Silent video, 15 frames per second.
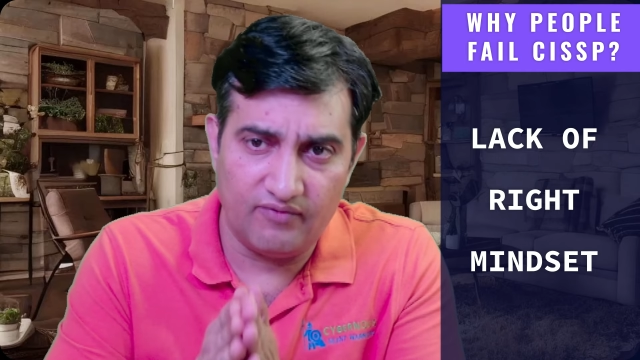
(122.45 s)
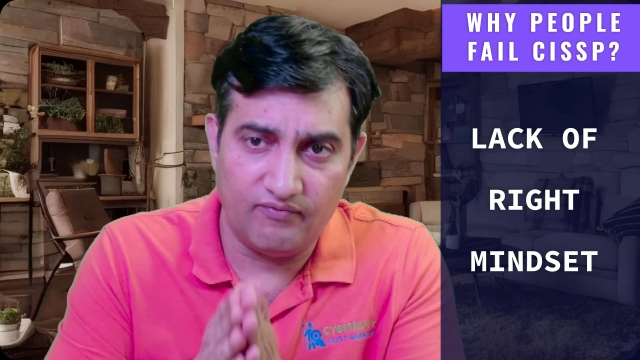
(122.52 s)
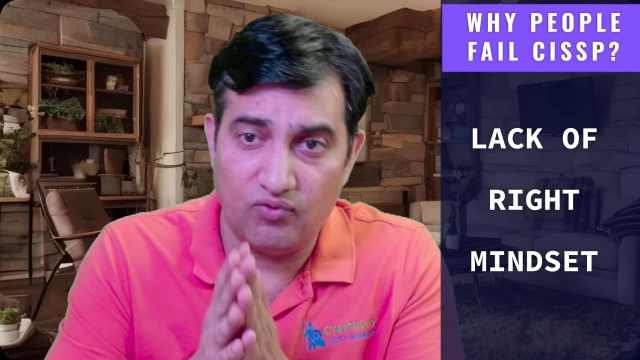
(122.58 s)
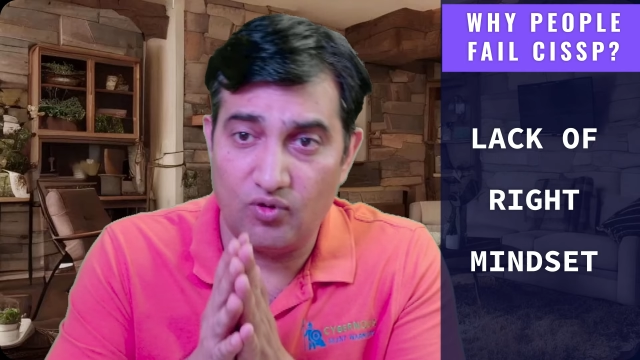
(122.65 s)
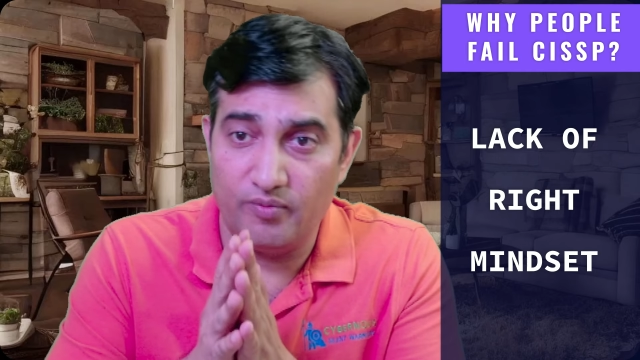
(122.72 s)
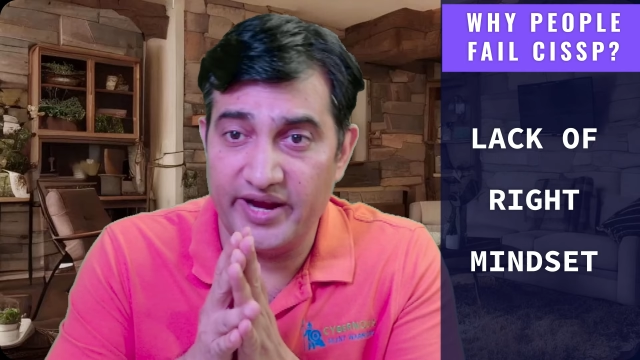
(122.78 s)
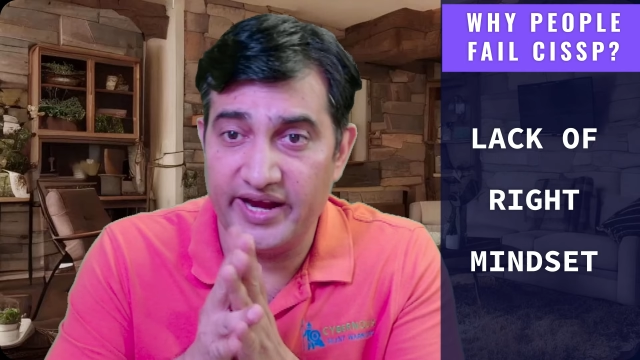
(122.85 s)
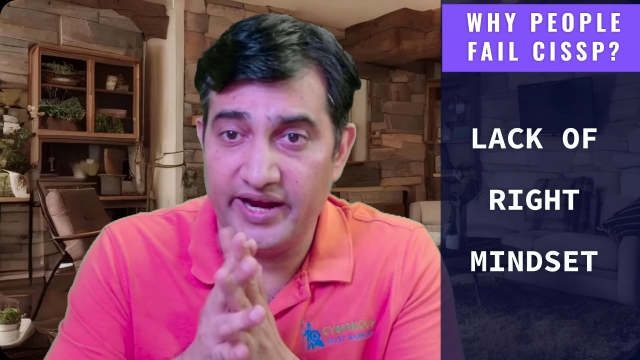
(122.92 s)

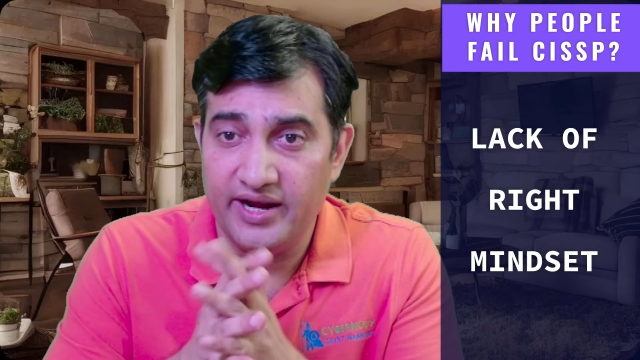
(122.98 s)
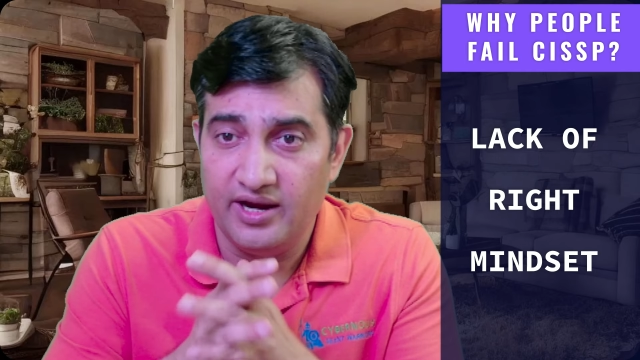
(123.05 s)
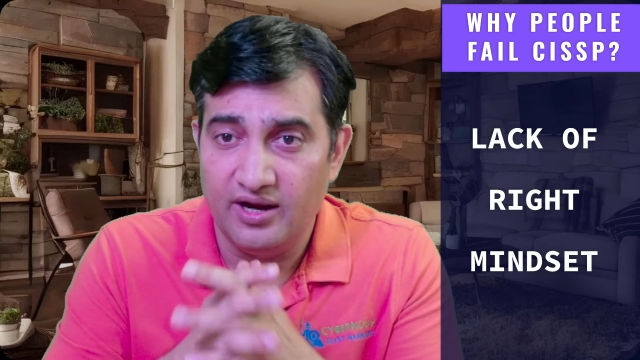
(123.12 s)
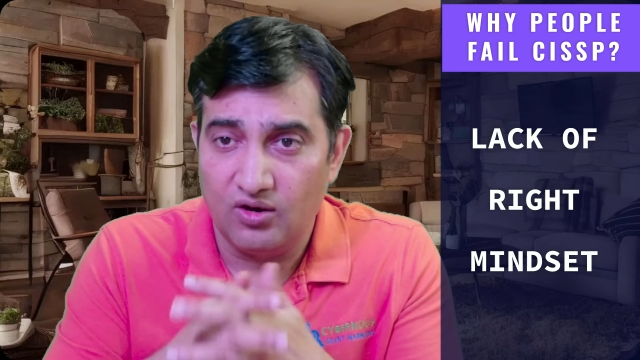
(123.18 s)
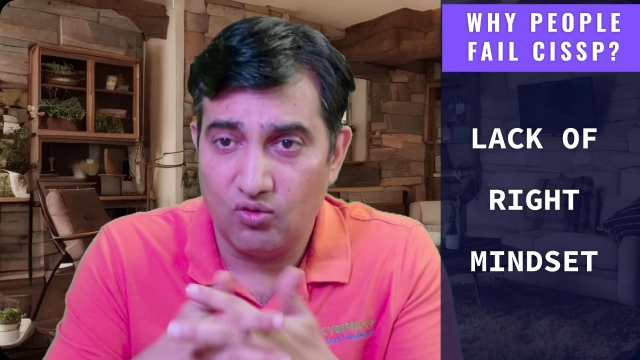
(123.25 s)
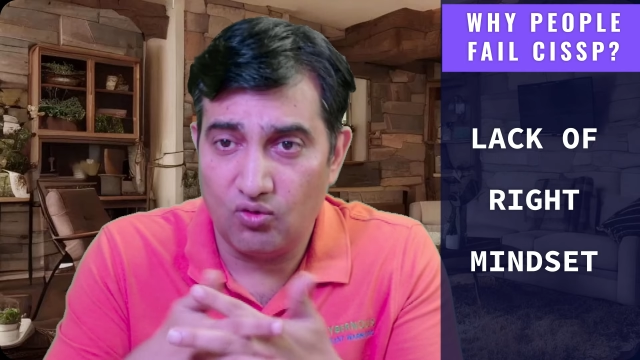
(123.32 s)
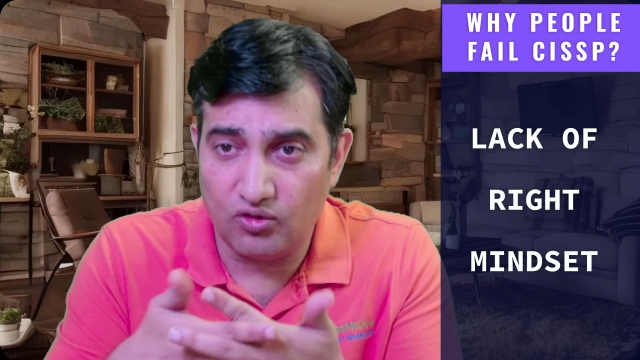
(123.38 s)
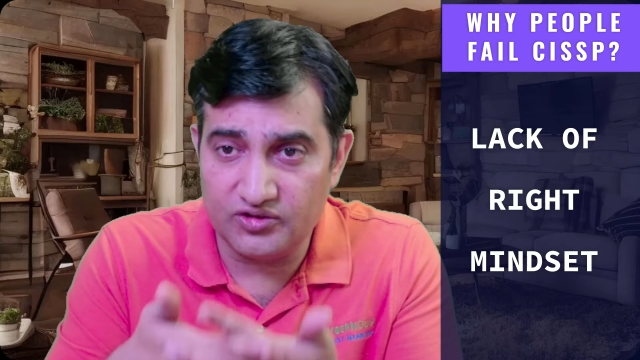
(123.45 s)
from a
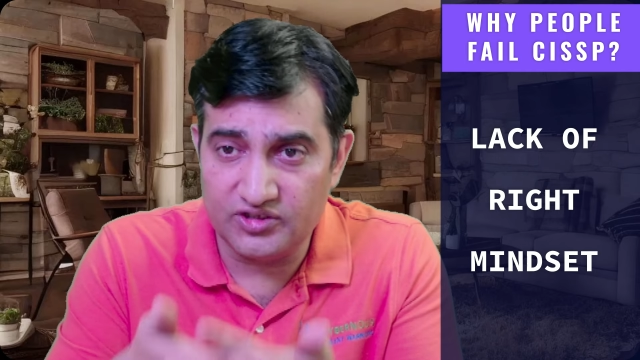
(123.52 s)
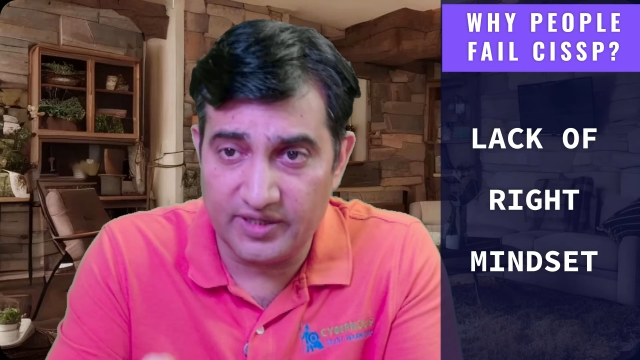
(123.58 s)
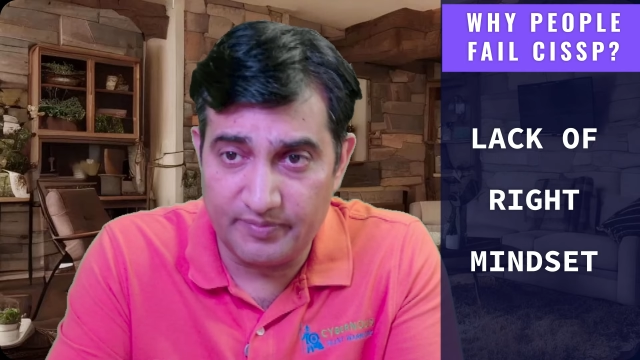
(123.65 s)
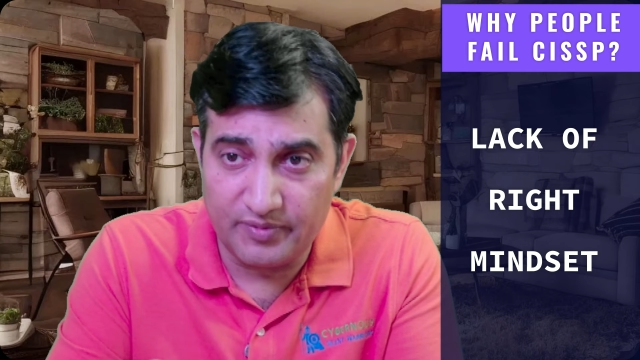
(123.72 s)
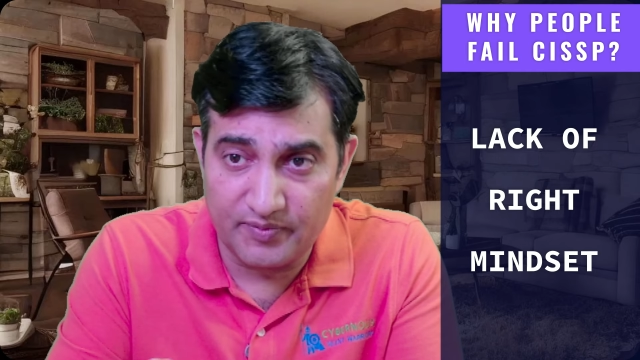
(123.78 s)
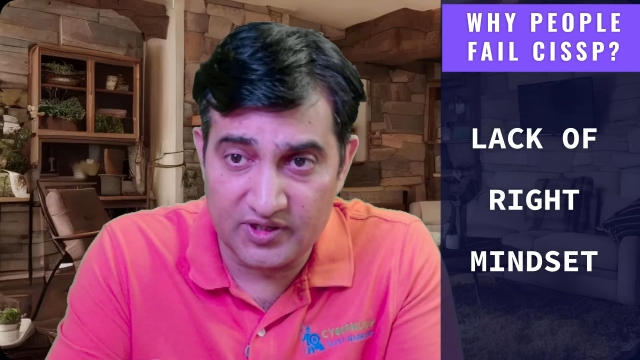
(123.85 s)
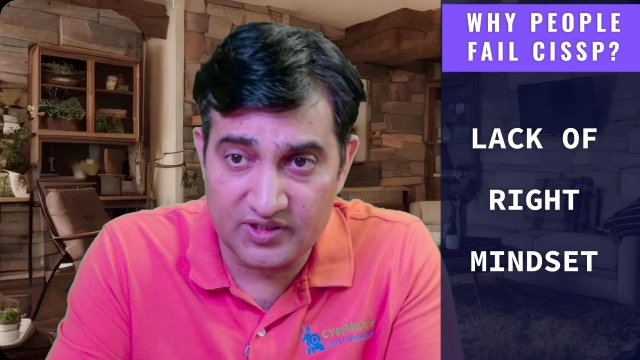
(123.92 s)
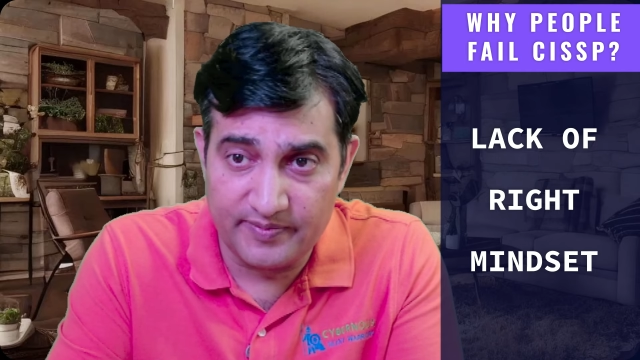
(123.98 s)

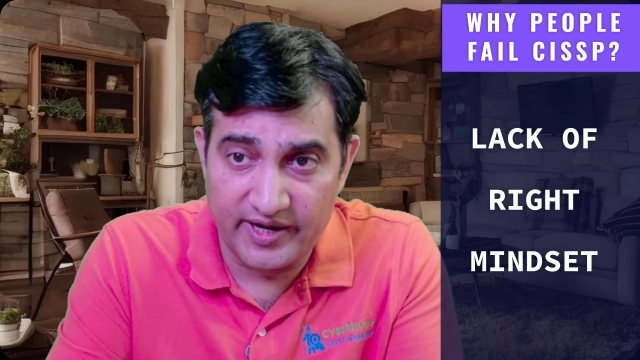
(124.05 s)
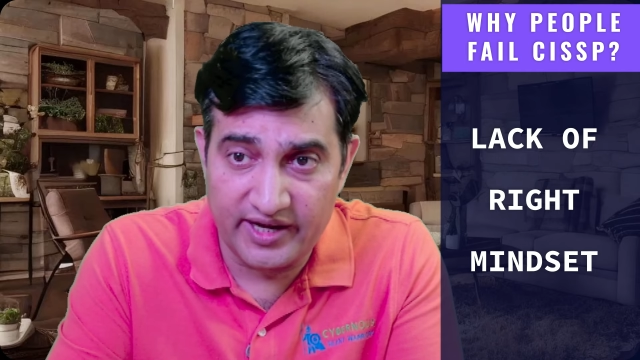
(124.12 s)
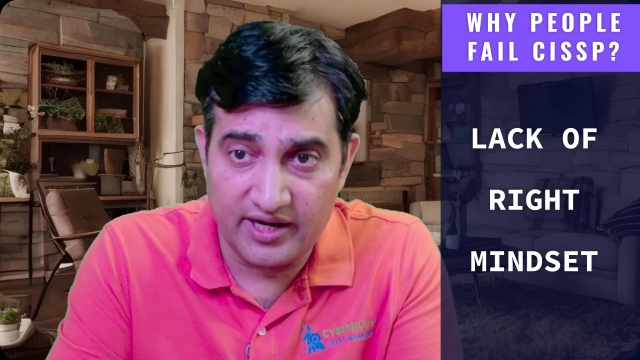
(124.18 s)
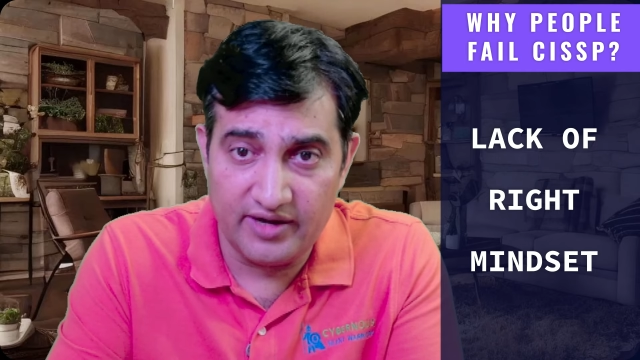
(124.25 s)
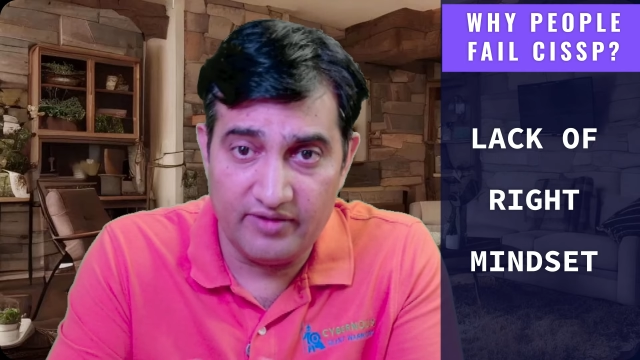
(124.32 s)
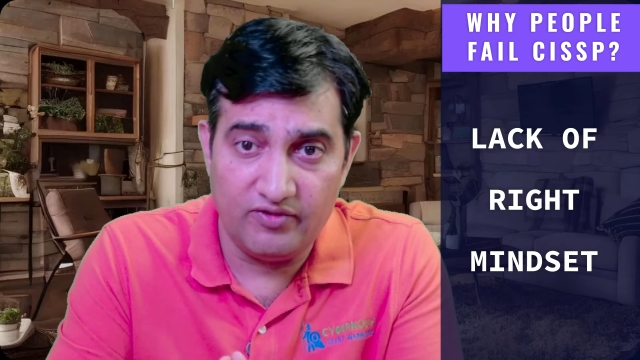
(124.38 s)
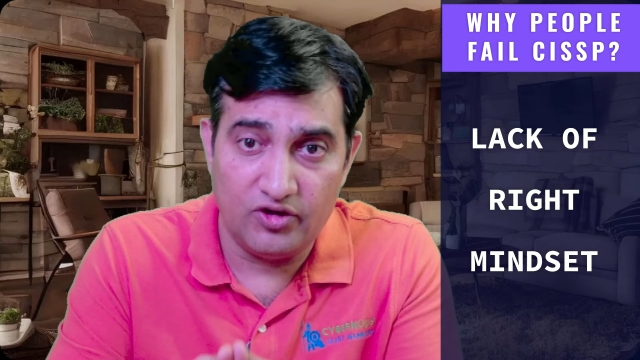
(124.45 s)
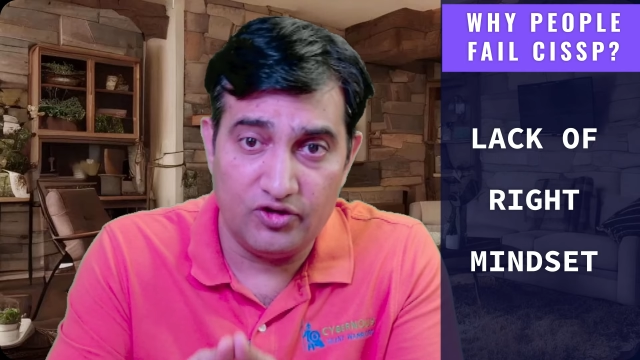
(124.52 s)
concept perspective,